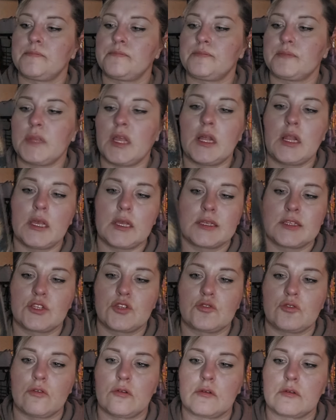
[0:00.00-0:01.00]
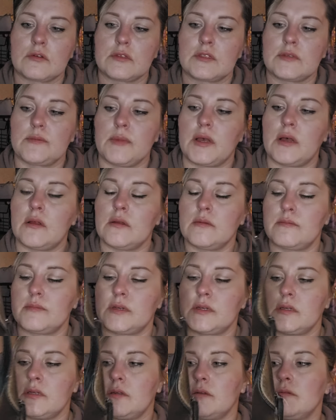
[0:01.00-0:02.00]
Not like strong smell,
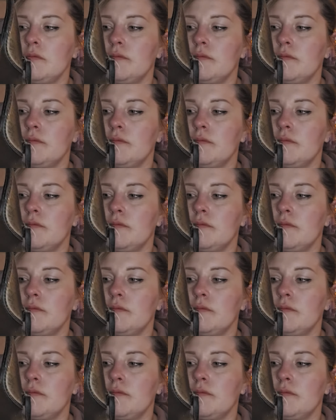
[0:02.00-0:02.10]
but